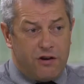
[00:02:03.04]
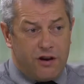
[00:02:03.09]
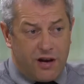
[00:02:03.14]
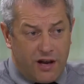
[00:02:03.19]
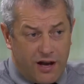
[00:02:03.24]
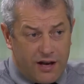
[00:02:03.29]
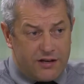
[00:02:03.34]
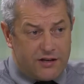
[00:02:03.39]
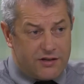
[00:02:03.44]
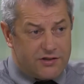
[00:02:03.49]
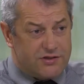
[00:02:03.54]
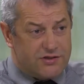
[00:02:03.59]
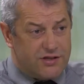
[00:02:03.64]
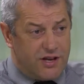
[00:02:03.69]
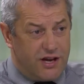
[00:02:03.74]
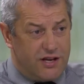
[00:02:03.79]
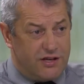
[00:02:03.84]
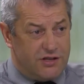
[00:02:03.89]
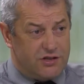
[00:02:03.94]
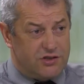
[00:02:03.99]
later
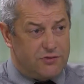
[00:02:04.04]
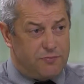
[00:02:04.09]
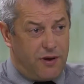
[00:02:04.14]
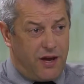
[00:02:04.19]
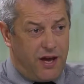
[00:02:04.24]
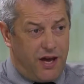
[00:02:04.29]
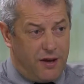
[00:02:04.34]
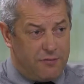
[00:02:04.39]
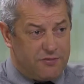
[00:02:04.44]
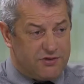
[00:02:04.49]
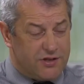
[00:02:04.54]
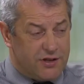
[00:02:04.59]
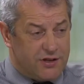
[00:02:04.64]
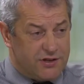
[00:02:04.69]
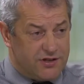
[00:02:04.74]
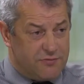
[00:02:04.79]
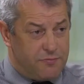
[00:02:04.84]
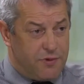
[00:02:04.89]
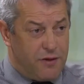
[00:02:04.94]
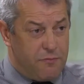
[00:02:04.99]
stages, perhaps things
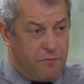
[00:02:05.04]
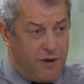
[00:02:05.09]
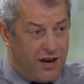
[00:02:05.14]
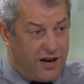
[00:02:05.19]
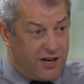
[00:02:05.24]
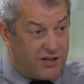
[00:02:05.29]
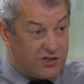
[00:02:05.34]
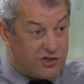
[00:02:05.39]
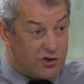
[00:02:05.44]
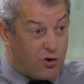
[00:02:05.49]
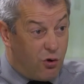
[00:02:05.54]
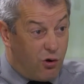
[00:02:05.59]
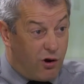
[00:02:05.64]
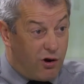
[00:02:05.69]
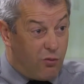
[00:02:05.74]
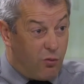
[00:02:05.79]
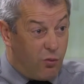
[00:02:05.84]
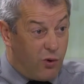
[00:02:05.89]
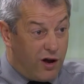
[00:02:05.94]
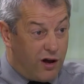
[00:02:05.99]
have been managed
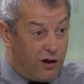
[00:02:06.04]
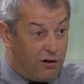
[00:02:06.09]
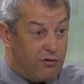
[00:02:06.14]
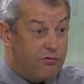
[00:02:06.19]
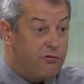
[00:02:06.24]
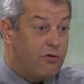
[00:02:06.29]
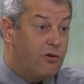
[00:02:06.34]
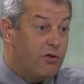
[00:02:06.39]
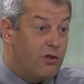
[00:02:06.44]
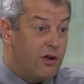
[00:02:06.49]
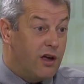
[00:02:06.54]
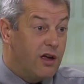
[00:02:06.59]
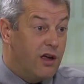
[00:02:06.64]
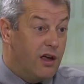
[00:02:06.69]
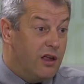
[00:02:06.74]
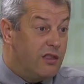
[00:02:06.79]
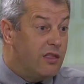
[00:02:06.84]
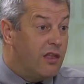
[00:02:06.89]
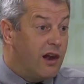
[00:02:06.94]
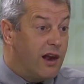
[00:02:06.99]
quite well through the
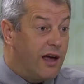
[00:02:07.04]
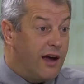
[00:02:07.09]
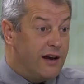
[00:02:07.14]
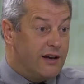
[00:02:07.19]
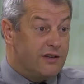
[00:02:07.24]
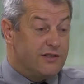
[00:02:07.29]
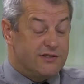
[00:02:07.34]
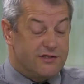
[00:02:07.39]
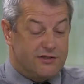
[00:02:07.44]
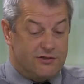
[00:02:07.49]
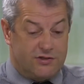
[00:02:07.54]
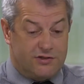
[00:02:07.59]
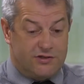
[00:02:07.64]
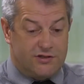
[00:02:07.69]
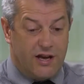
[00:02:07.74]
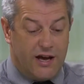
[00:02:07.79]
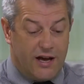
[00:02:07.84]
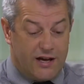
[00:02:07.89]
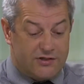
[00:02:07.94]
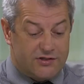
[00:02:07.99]
latest
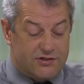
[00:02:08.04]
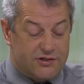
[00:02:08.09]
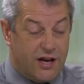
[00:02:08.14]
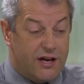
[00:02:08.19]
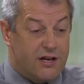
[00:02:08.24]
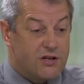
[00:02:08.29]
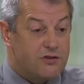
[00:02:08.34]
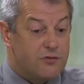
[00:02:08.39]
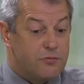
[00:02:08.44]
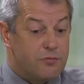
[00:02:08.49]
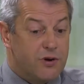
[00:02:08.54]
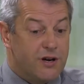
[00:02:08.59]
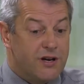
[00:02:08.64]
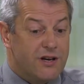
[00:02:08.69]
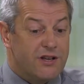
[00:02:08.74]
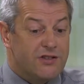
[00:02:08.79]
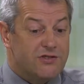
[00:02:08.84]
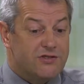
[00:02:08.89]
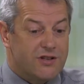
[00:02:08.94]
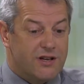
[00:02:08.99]
stage of
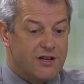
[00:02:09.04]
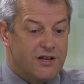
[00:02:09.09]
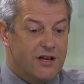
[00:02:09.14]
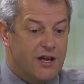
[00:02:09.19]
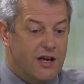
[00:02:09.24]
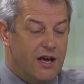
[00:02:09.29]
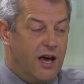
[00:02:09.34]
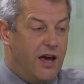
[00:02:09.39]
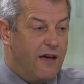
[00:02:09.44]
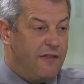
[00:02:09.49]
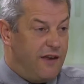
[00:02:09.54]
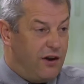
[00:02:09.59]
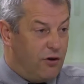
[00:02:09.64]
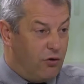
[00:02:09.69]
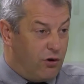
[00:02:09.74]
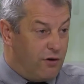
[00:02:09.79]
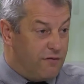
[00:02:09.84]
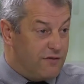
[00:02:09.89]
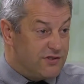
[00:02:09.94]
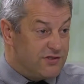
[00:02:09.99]
pregnancy, and then
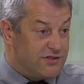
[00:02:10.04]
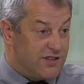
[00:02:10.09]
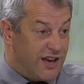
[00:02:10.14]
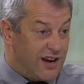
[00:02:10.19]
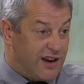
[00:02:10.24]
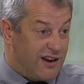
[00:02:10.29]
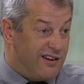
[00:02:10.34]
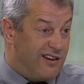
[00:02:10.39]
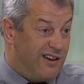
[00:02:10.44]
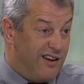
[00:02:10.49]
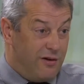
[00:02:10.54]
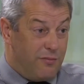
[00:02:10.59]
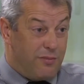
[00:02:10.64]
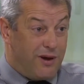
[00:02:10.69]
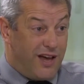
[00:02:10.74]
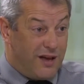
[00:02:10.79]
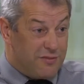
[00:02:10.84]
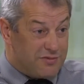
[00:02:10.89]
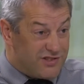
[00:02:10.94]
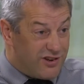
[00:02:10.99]
all of a sudden,
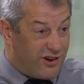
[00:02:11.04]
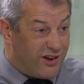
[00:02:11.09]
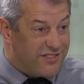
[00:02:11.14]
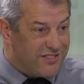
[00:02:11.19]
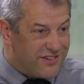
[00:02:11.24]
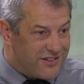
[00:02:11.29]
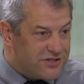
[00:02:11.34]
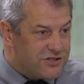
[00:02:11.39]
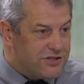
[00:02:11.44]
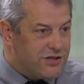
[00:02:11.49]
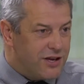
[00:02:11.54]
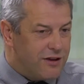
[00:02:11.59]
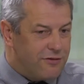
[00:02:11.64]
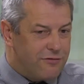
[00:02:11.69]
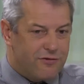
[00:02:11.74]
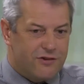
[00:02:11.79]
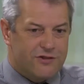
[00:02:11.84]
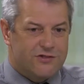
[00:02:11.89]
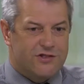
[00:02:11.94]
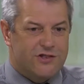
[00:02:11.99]
perhaps like this year
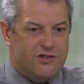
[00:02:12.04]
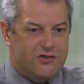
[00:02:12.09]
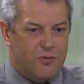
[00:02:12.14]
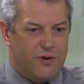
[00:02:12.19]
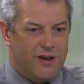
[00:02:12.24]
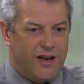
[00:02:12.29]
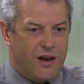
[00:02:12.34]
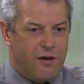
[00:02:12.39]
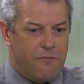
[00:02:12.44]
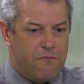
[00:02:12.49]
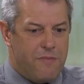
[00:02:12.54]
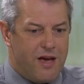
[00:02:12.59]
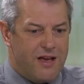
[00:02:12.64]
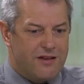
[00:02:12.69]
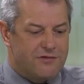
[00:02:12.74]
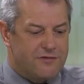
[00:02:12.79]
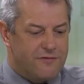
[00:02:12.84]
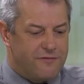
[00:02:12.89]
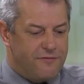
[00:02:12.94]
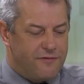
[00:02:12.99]
for instance, we get a
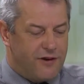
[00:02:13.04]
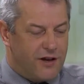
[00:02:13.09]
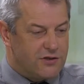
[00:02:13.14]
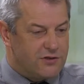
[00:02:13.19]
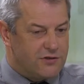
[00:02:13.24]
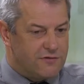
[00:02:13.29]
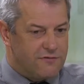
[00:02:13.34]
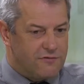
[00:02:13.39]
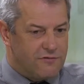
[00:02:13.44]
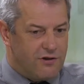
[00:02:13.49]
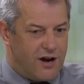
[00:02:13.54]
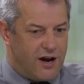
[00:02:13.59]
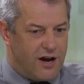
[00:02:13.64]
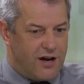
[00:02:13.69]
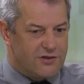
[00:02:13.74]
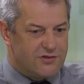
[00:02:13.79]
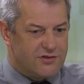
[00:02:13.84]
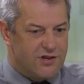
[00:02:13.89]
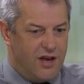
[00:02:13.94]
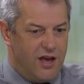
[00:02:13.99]
massive flush of
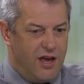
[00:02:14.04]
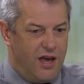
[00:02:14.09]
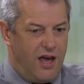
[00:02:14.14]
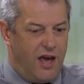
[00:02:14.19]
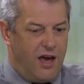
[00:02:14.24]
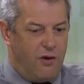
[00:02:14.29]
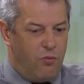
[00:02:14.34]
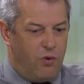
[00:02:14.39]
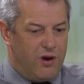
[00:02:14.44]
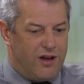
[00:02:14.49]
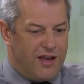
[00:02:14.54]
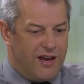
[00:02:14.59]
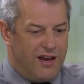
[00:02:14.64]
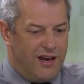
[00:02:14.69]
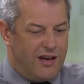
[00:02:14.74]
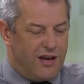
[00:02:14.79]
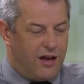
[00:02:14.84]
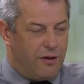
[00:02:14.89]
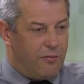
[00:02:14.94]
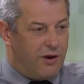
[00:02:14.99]
grass and we can
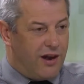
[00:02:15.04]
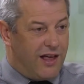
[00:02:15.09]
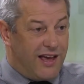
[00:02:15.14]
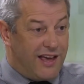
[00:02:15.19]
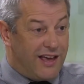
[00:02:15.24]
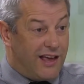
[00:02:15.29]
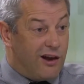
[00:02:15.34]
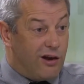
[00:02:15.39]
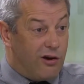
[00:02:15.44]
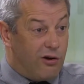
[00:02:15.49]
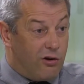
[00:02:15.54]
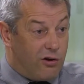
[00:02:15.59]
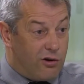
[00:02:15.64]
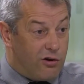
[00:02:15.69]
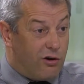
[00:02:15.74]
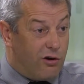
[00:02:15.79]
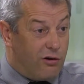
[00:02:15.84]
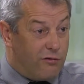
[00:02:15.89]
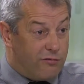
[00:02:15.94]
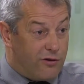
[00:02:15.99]
end up laying a lot
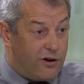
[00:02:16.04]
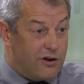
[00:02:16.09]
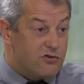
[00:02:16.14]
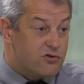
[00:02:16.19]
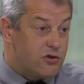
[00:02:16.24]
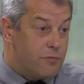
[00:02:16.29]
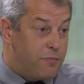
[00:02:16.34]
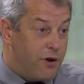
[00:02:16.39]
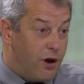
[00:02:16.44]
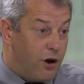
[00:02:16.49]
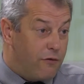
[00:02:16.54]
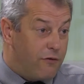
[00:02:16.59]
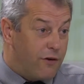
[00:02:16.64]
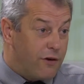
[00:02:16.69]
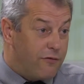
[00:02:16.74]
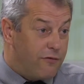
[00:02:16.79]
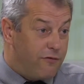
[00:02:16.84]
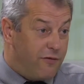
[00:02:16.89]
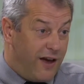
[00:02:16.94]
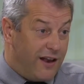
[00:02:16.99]
of intrapelvic
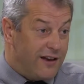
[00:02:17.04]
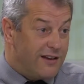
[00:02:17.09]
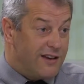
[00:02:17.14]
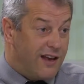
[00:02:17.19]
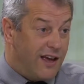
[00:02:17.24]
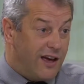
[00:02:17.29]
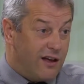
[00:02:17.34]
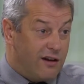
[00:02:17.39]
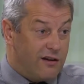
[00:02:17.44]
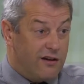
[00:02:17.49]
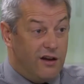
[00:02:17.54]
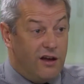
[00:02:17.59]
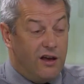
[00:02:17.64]
fat down,